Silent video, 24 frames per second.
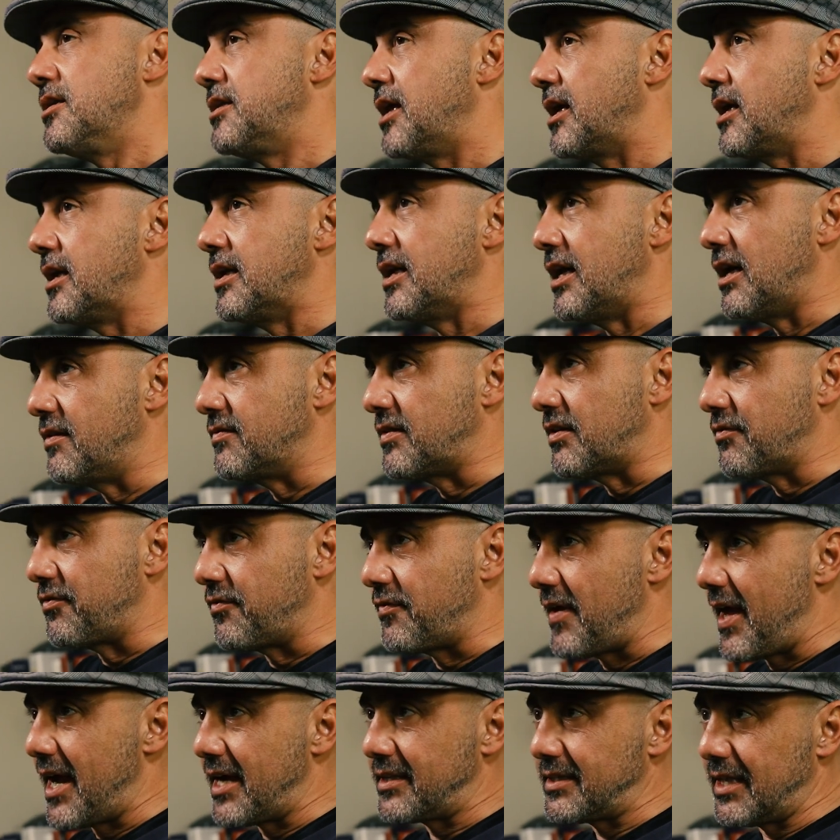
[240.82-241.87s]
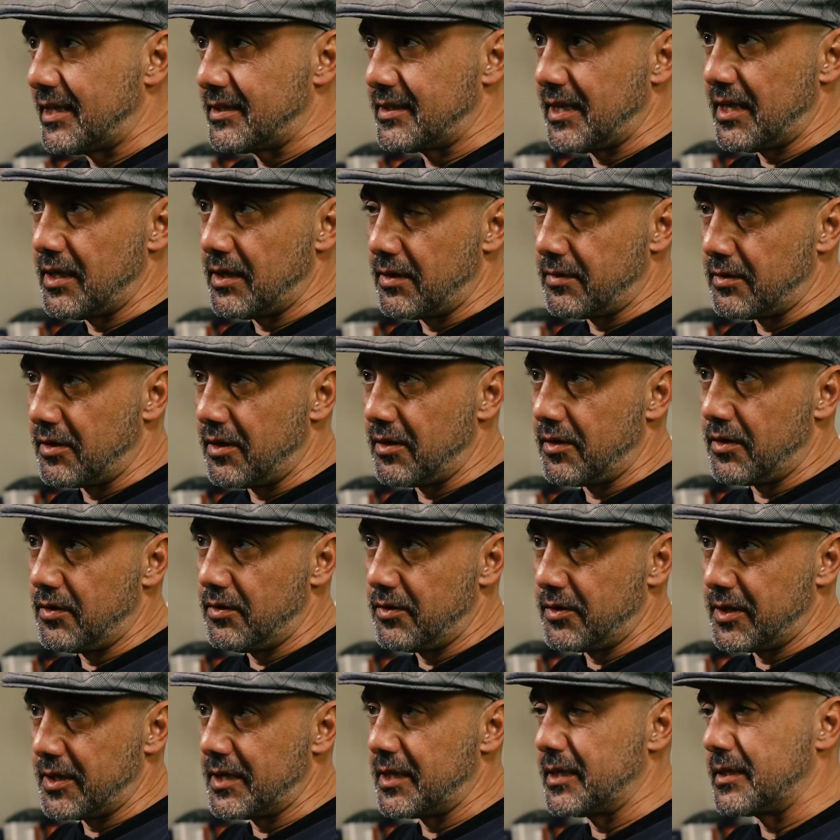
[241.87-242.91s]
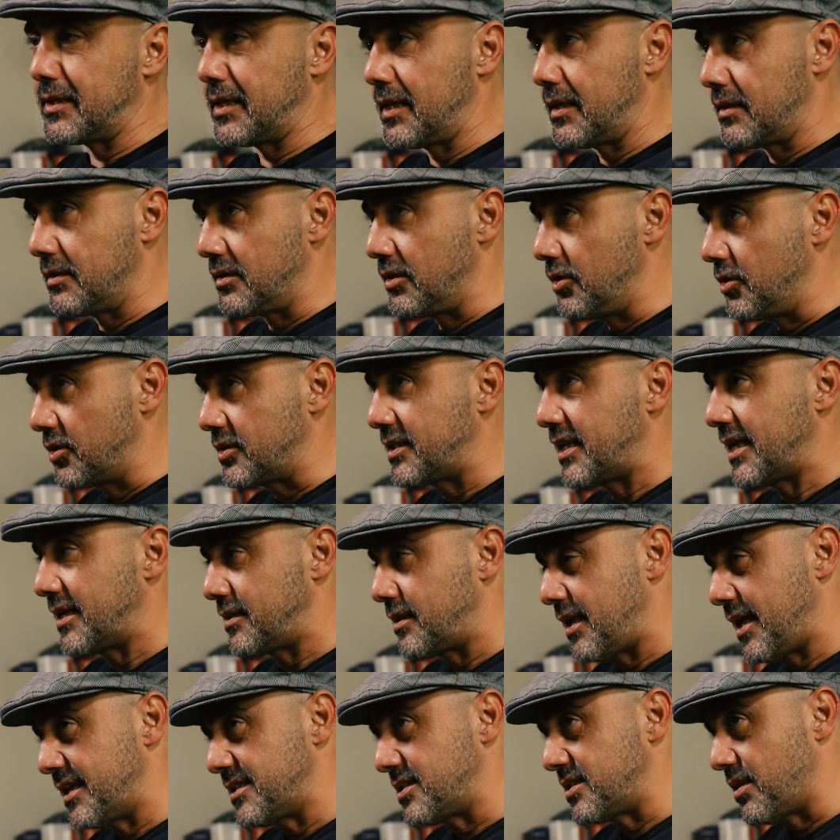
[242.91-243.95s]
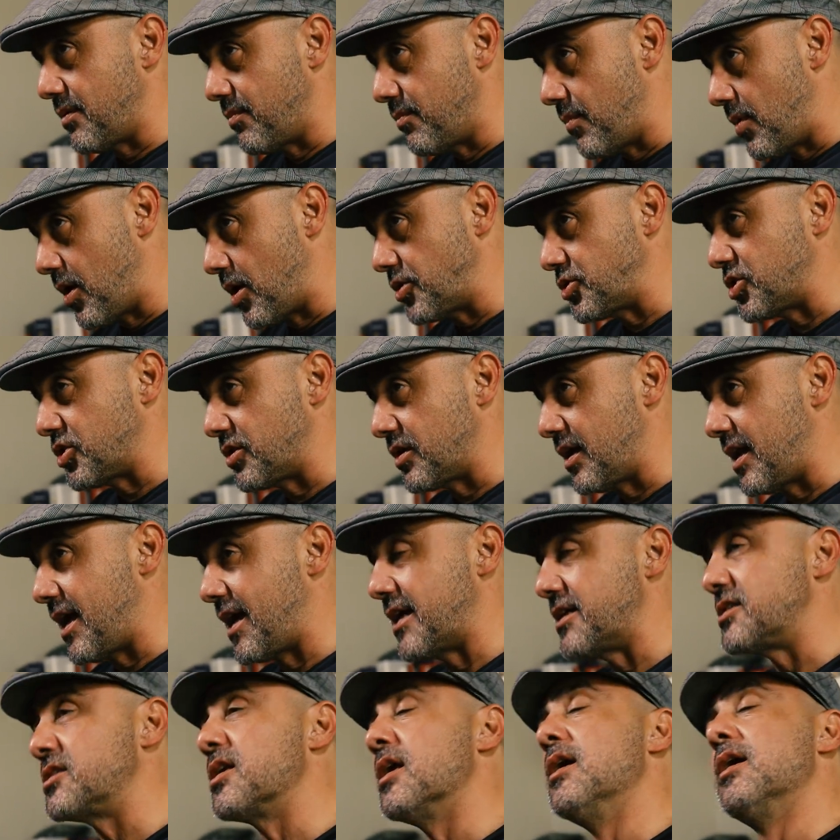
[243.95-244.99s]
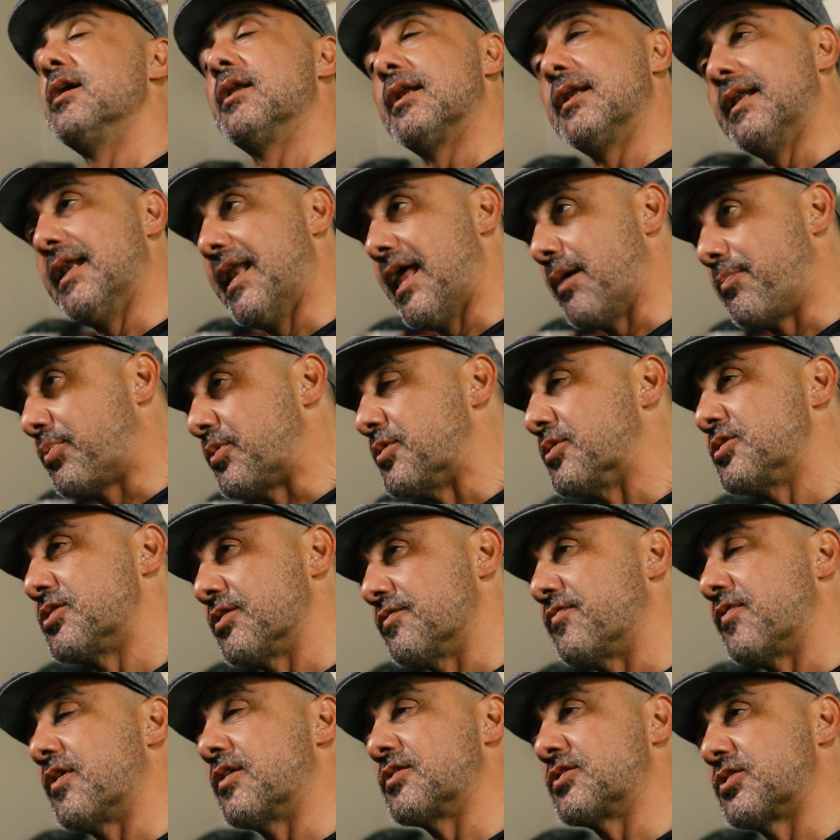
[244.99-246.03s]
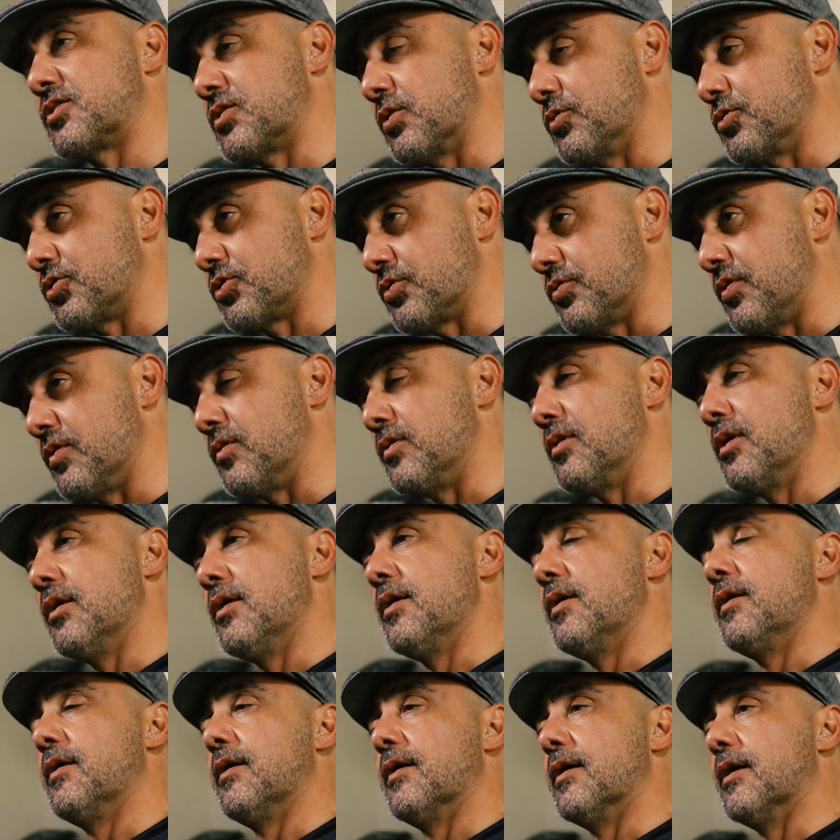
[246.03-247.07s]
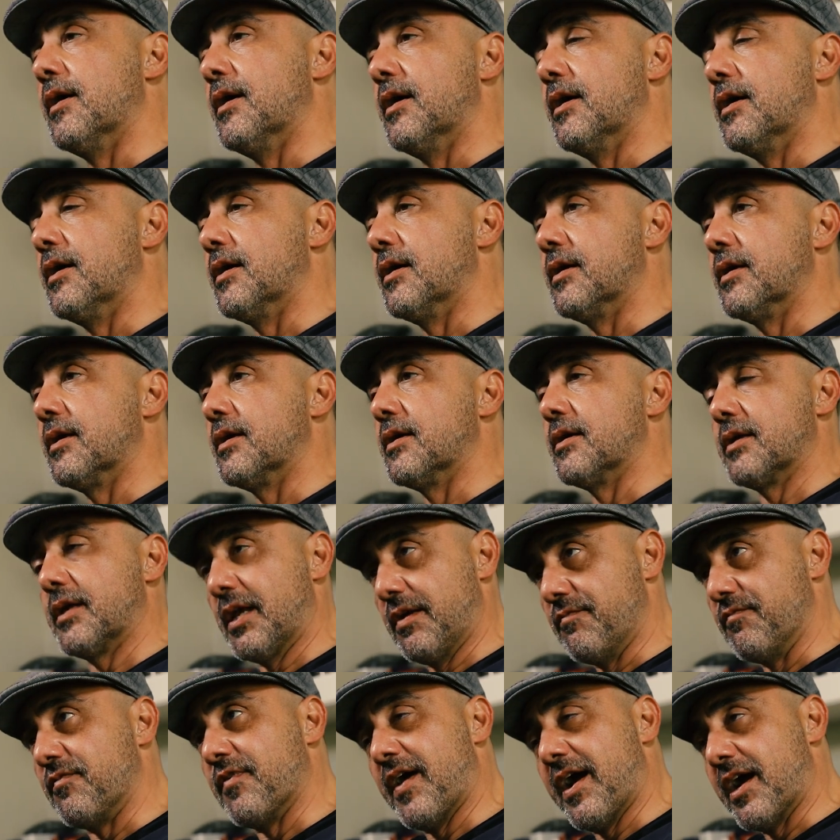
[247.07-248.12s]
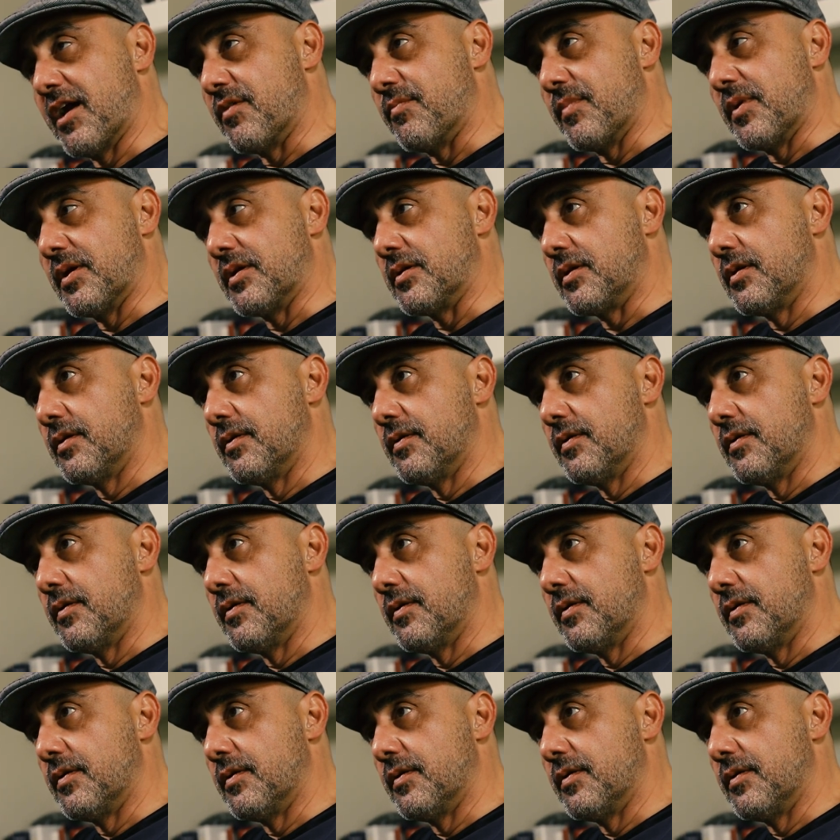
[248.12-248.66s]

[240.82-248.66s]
They love the fact that they, they're looked at, looked at as the marginalized leopards of our social uh, environment.